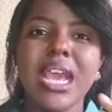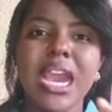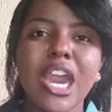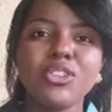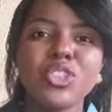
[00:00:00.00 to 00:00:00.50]

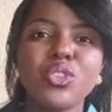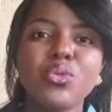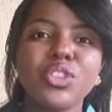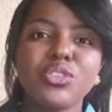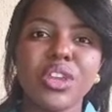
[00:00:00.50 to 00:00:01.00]
How to know
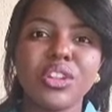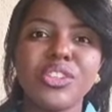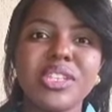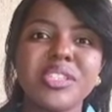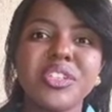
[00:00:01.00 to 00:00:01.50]
when you are,
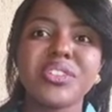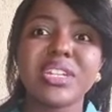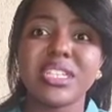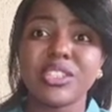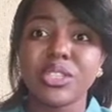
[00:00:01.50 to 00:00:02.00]
the screen
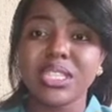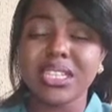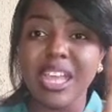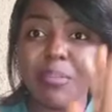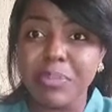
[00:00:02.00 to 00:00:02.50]
is, you see
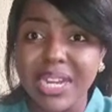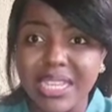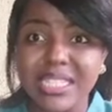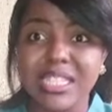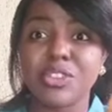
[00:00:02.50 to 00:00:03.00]
that
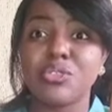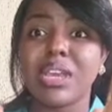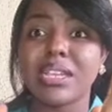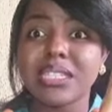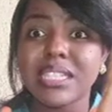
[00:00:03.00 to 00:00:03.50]
place that you
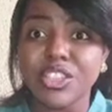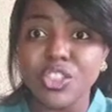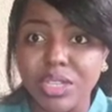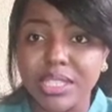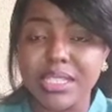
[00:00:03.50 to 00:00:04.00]
are seeing
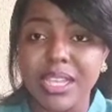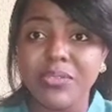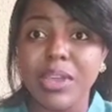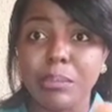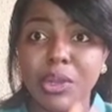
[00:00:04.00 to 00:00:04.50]
yourself.
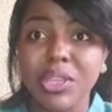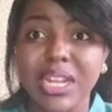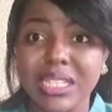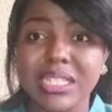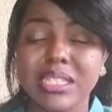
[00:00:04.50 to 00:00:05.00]
I'm looking
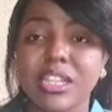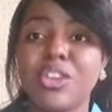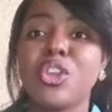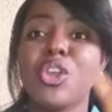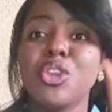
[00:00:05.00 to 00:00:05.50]
at it now.
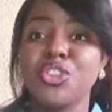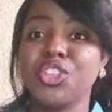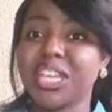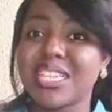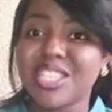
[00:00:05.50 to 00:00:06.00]
You
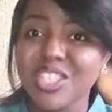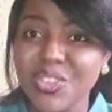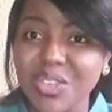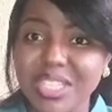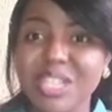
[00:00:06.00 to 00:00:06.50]
can see
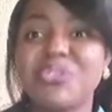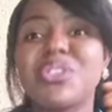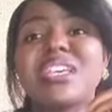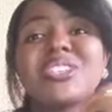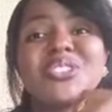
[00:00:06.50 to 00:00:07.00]
yourself, you
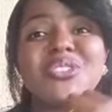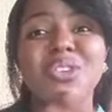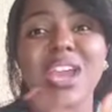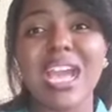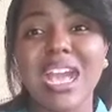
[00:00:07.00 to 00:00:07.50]
can see
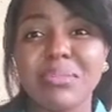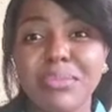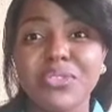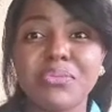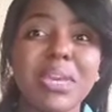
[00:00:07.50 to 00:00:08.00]
your hand
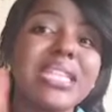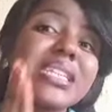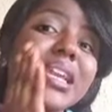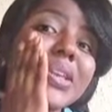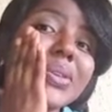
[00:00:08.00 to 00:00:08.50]
movement,
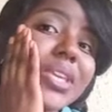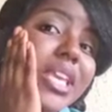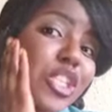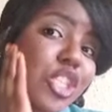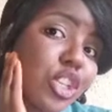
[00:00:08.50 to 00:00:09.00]
you
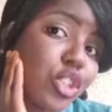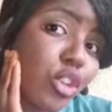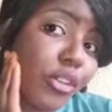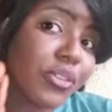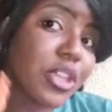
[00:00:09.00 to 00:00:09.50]
can touch
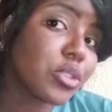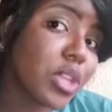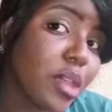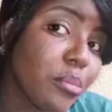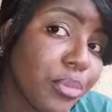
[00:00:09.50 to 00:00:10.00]
your face, you
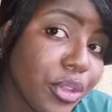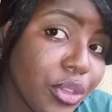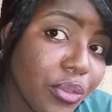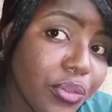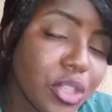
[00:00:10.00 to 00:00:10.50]
can bring
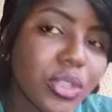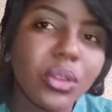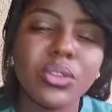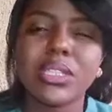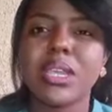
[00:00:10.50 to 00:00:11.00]
your face
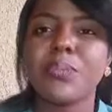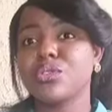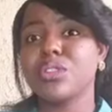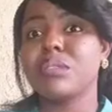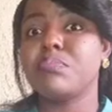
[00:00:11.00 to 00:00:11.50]
closer. So
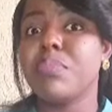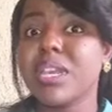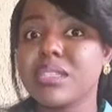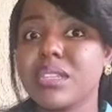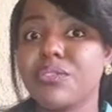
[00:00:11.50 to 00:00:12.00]
the
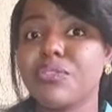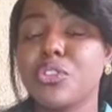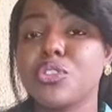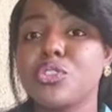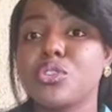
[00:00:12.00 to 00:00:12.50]
best thing for
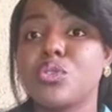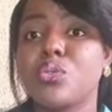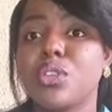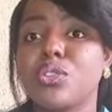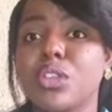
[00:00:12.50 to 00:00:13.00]
you to do
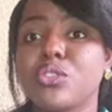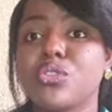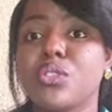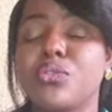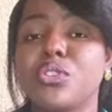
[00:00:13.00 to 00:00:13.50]
when you are doing
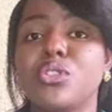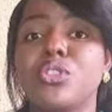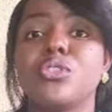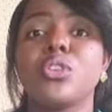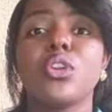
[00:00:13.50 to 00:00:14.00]
your video
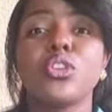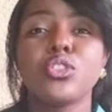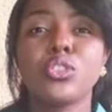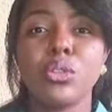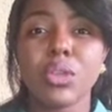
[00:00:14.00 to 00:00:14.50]
is
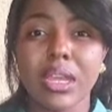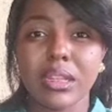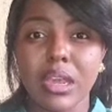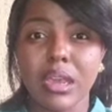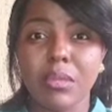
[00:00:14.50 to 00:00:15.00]
to look at
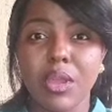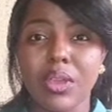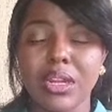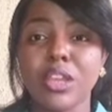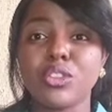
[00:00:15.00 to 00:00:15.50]
the
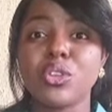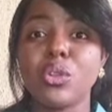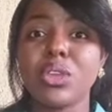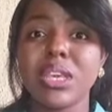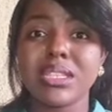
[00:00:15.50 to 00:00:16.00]
camera. Now, to
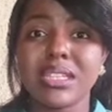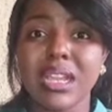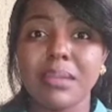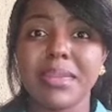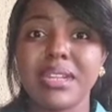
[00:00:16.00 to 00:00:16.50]
locate the
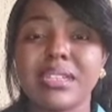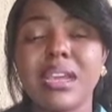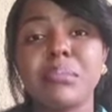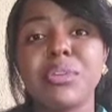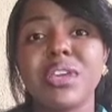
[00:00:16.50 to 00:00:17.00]

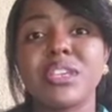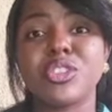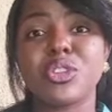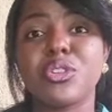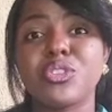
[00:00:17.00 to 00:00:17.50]
camera
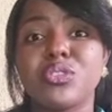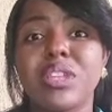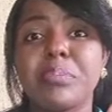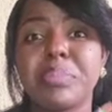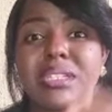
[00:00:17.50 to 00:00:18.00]
is close to
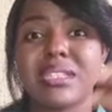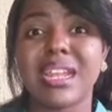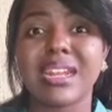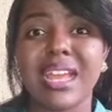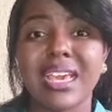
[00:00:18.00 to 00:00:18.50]
that place
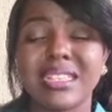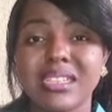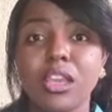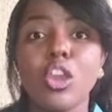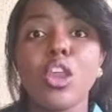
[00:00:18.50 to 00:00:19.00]
that light
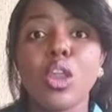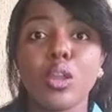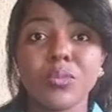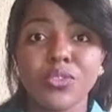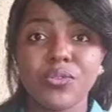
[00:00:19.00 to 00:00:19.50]

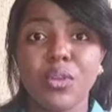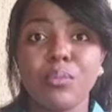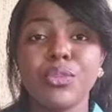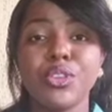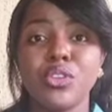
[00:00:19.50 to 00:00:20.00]
comes
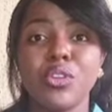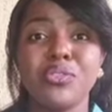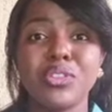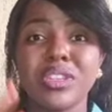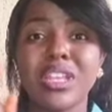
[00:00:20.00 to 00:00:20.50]
from in your
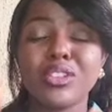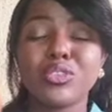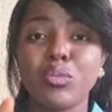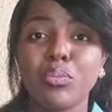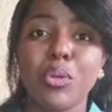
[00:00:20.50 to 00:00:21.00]
phone, that
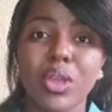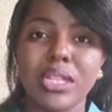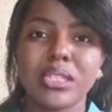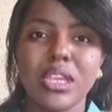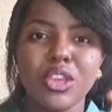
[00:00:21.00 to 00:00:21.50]
2
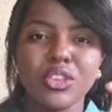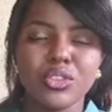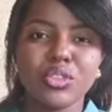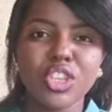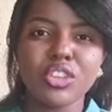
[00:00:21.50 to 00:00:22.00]
points.
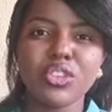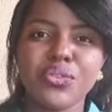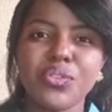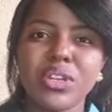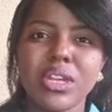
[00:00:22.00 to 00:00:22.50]
So check your
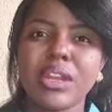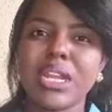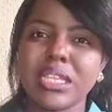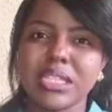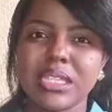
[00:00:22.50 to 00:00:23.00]
phone now
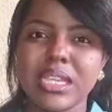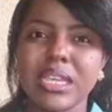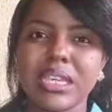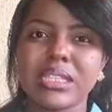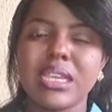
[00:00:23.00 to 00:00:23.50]
and
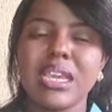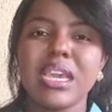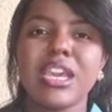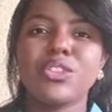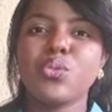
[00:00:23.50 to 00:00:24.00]
see it.
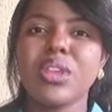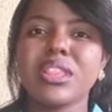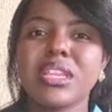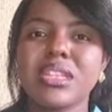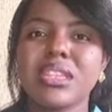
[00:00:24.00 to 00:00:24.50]
And one
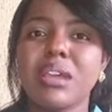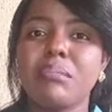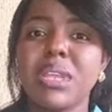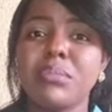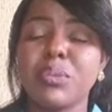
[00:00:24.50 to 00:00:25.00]
thing that
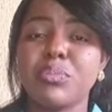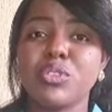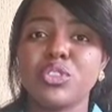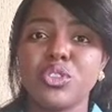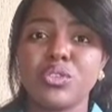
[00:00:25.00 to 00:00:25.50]
makes people
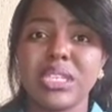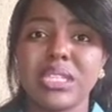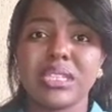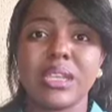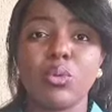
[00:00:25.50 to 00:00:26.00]
to do this
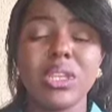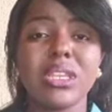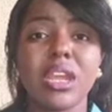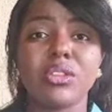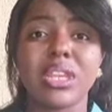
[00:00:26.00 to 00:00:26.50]
is that when they
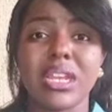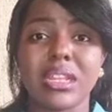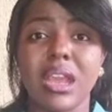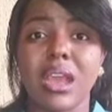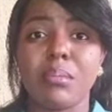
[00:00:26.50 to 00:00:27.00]
are looking at
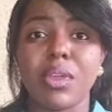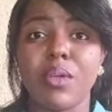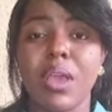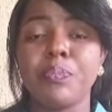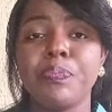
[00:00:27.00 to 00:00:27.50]
the
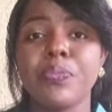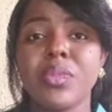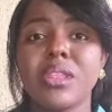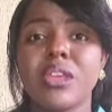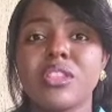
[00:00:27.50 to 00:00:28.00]
camera,
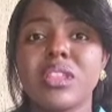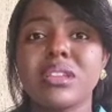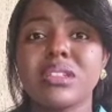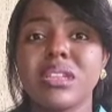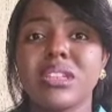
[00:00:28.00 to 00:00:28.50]
they
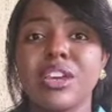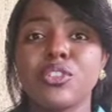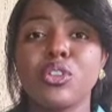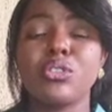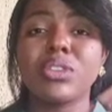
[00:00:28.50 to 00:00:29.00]
think that they are
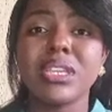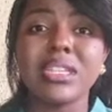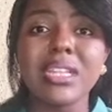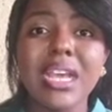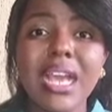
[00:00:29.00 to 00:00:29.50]
not
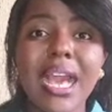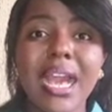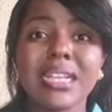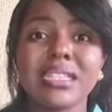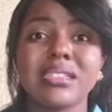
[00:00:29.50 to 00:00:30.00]
looking
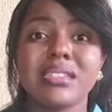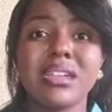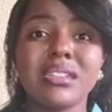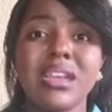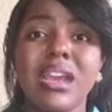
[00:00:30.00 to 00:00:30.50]
at,
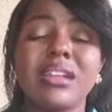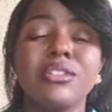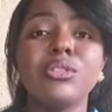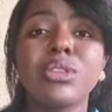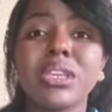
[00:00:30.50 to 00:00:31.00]
that they are
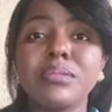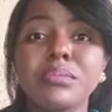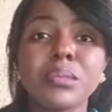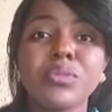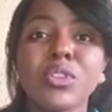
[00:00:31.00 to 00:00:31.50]
looking
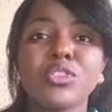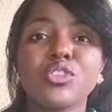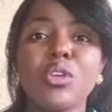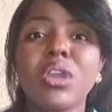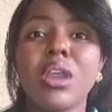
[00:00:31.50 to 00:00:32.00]

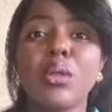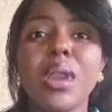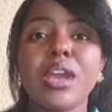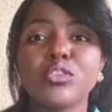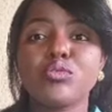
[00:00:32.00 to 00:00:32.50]
somehow
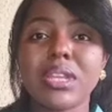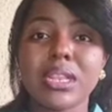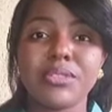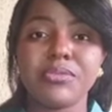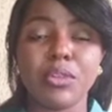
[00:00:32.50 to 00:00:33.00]

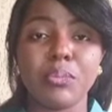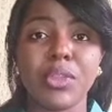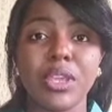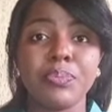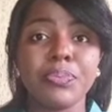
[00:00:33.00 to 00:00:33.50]
abstractly from
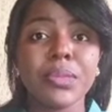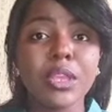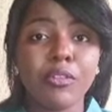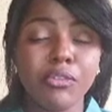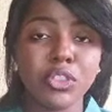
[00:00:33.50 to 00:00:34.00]
the
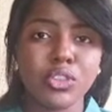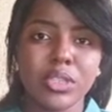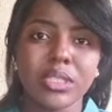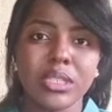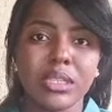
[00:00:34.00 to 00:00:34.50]
video
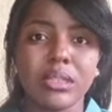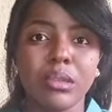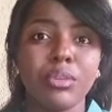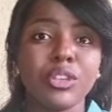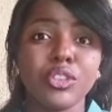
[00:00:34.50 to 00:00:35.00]
scene,
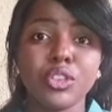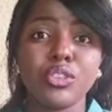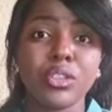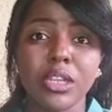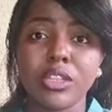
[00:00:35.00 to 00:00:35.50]
but they don't
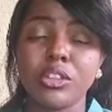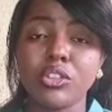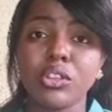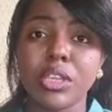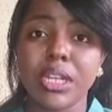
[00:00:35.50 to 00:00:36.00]
know that they are
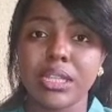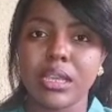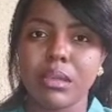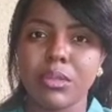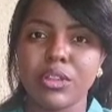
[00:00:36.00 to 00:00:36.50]
not looking at the
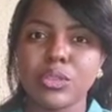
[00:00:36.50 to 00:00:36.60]
camera.